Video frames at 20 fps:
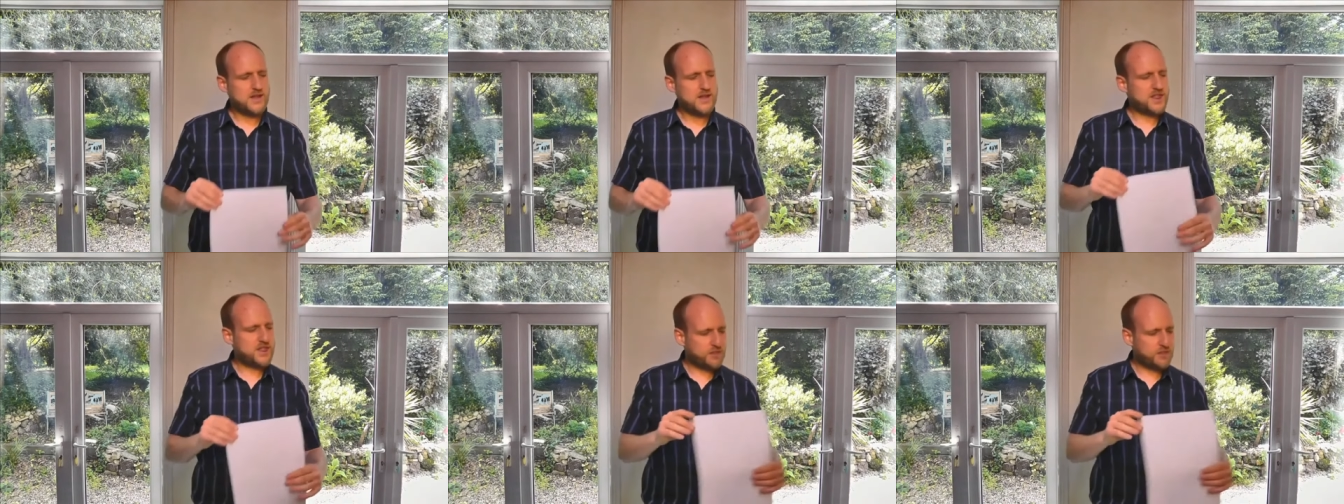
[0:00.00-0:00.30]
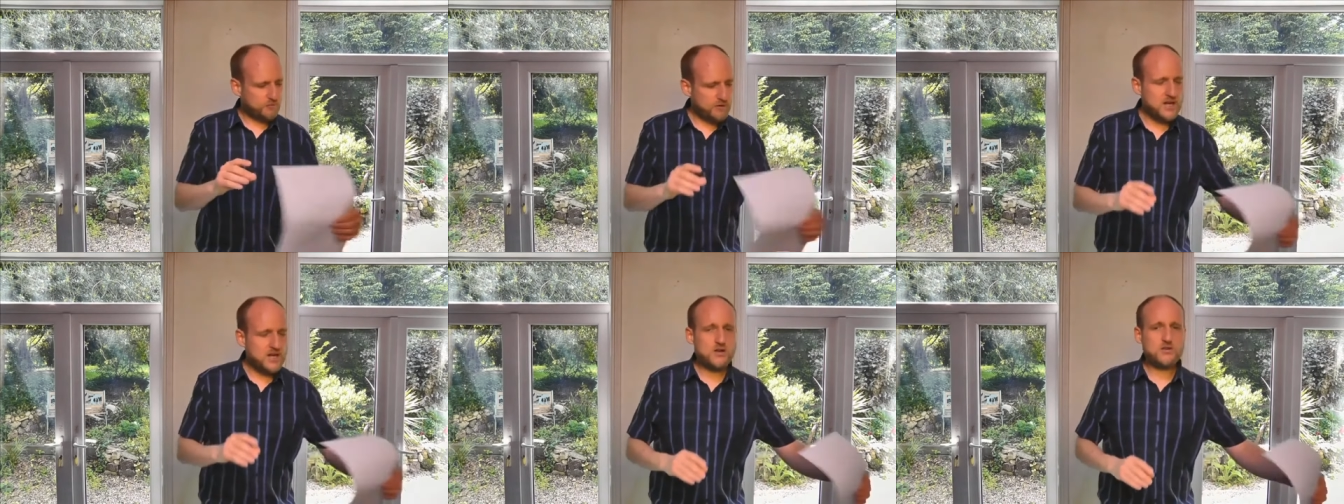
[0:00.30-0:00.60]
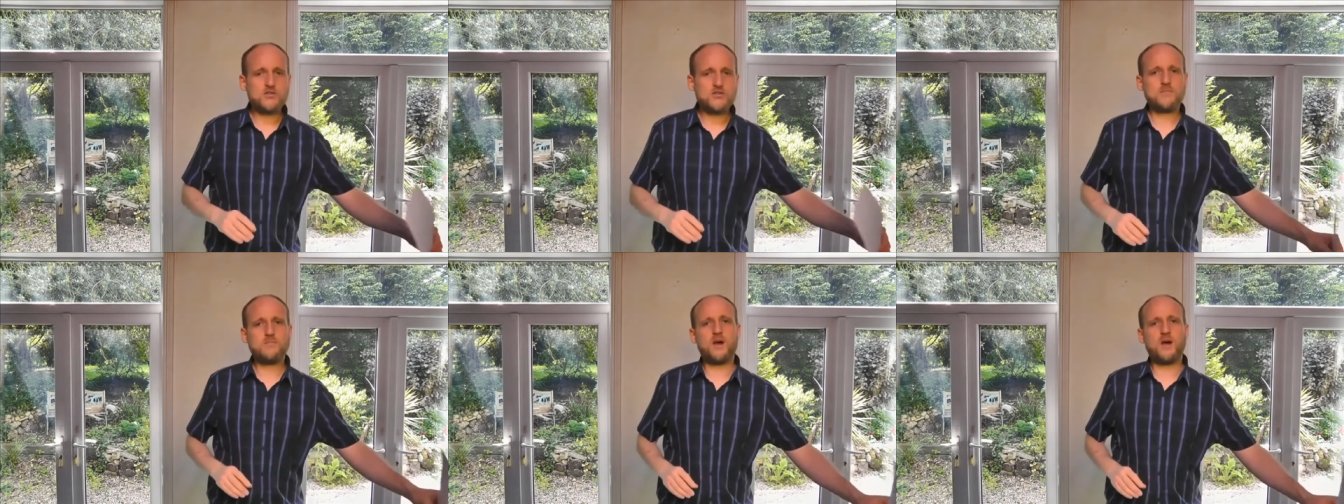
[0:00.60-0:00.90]

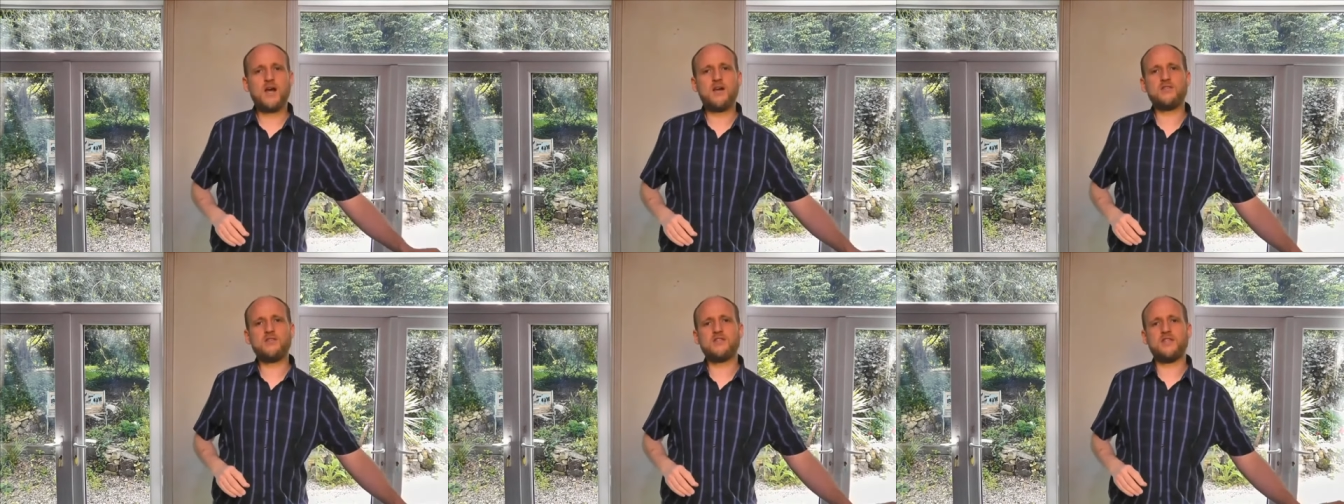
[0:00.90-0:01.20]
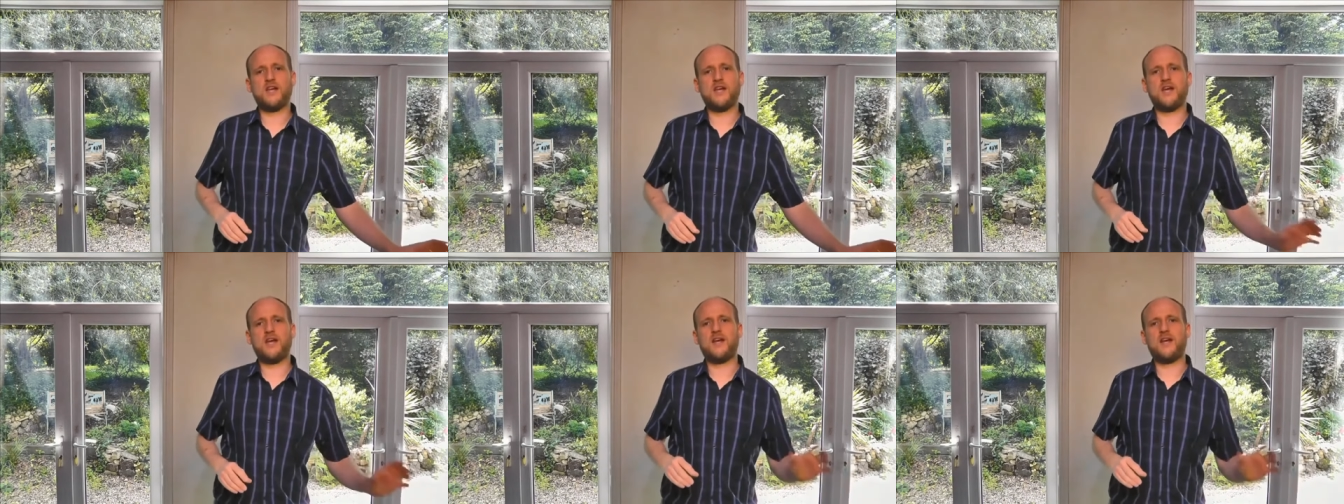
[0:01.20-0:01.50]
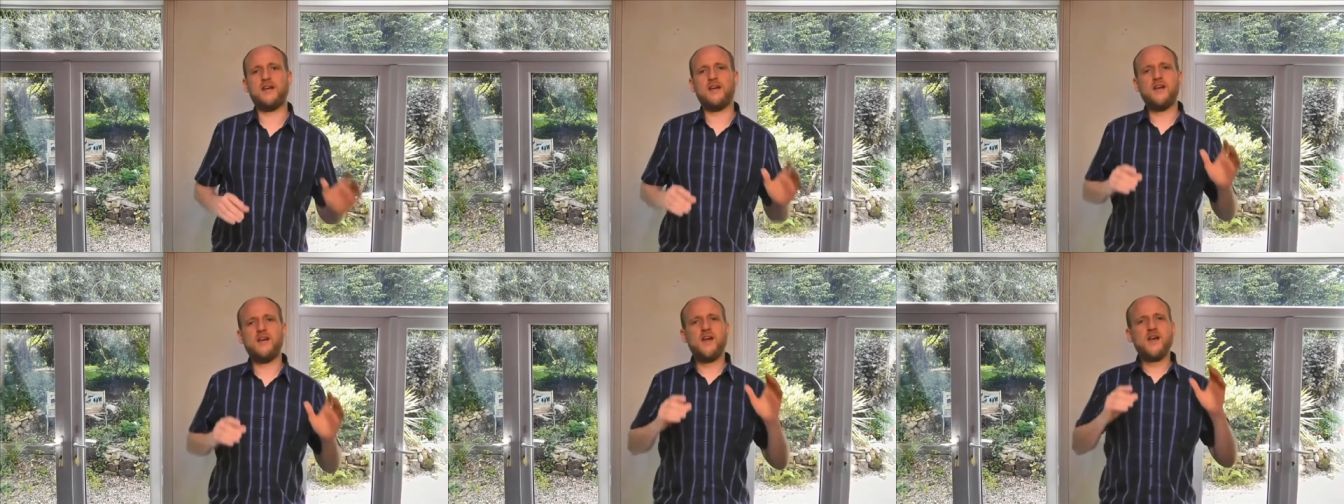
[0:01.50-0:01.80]
300 miles
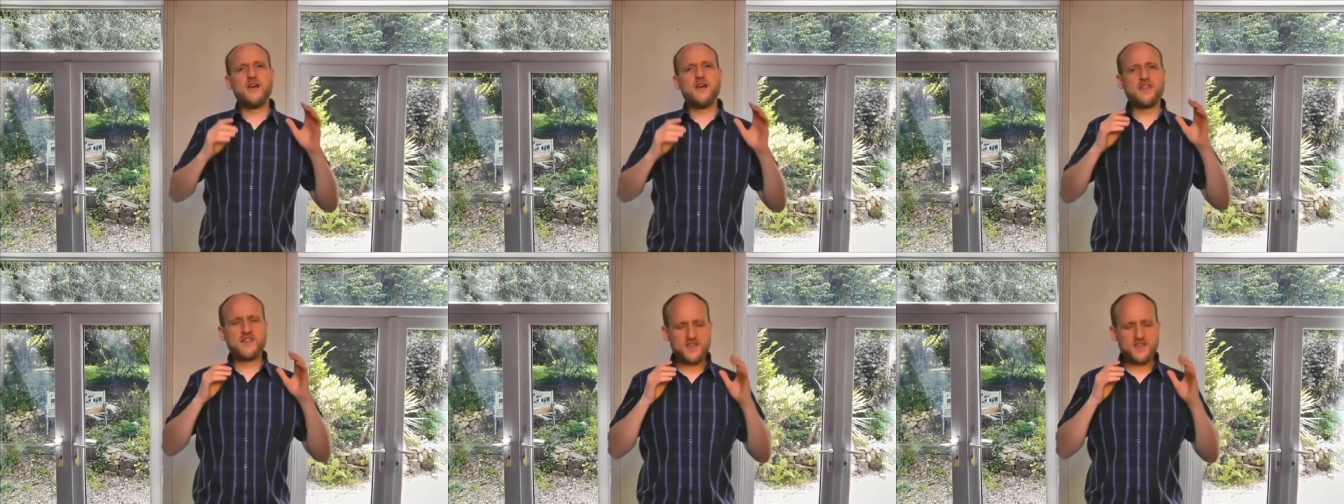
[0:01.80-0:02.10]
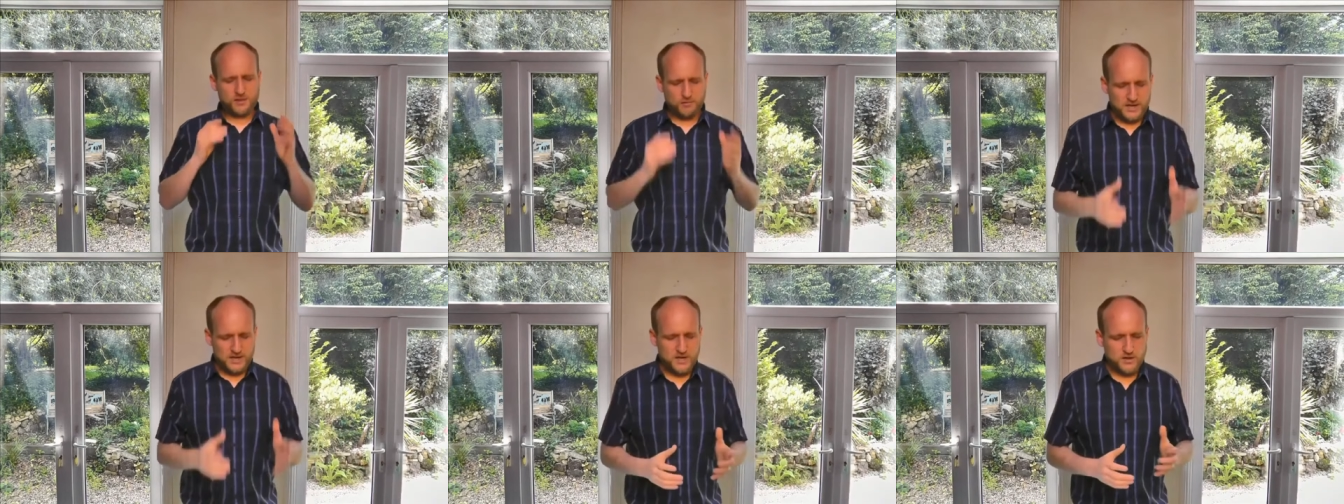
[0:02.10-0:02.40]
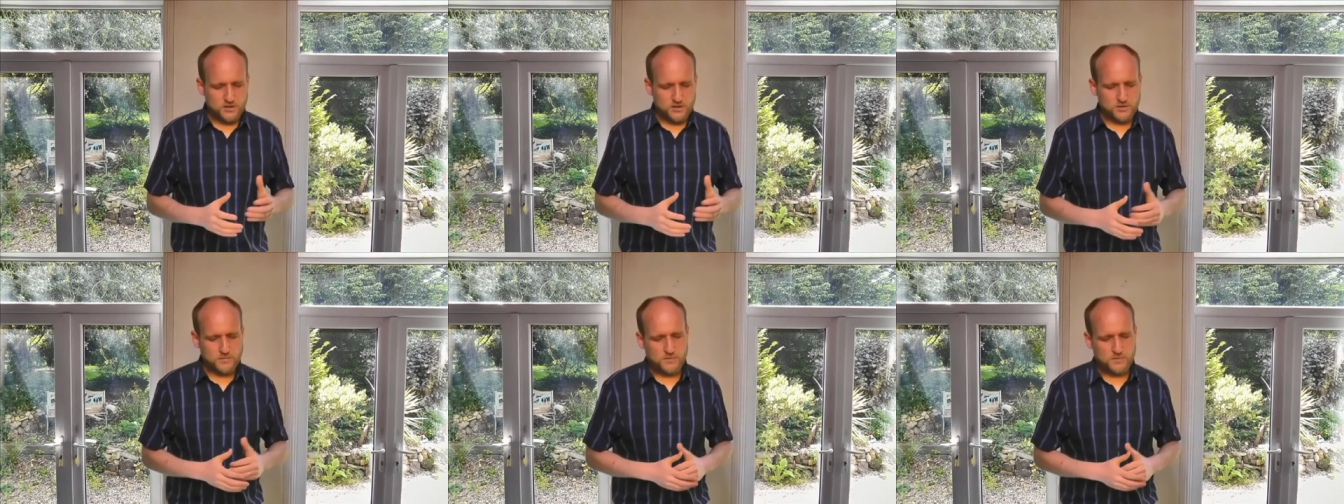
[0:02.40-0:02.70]
there,
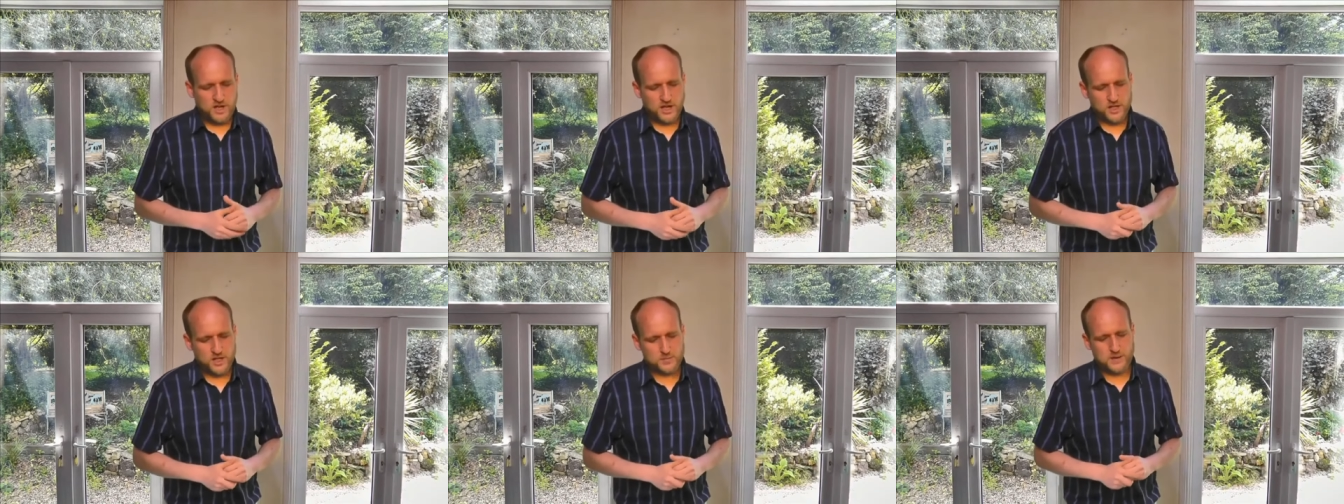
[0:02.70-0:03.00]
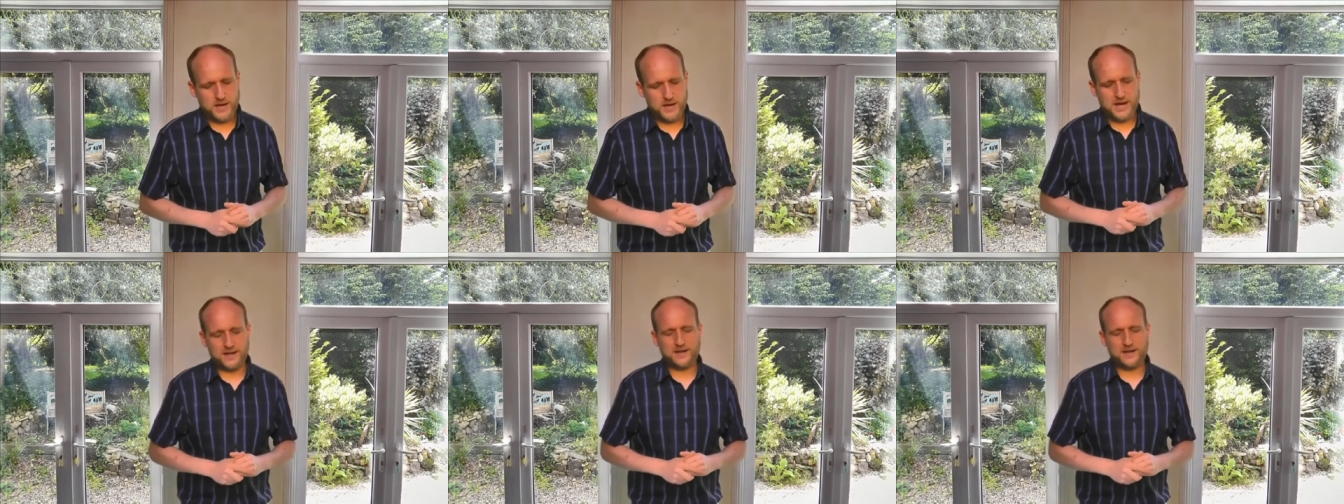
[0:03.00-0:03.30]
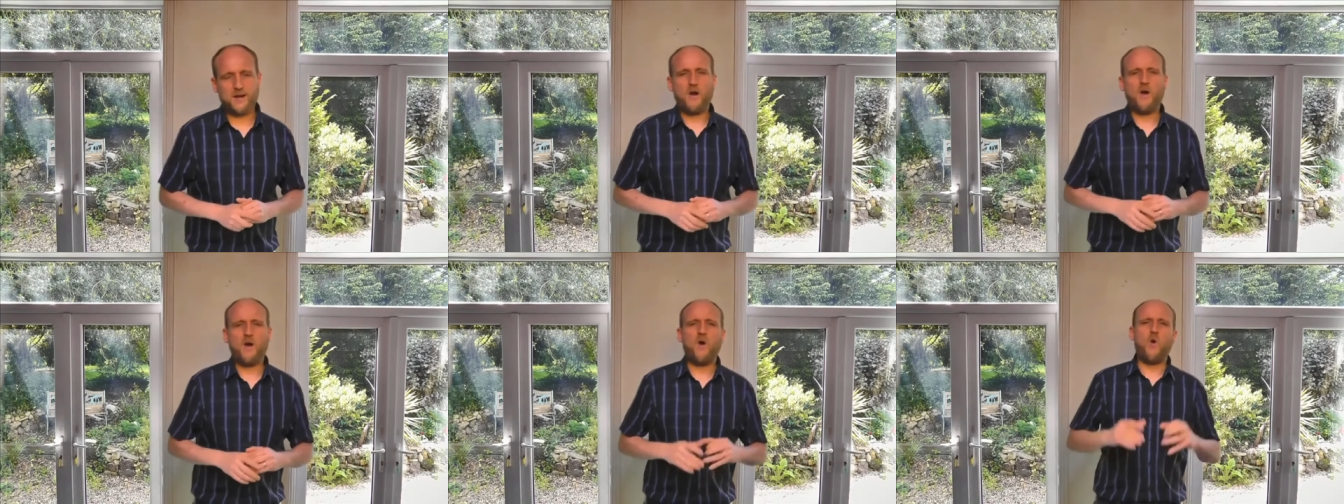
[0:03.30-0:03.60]
300 miles
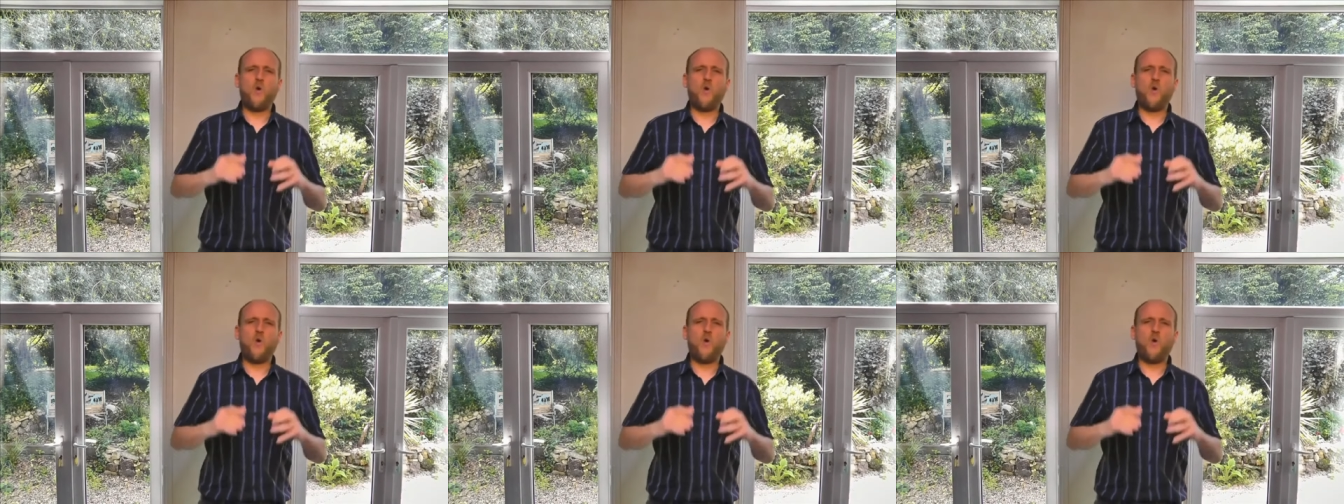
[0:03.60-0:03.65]
back.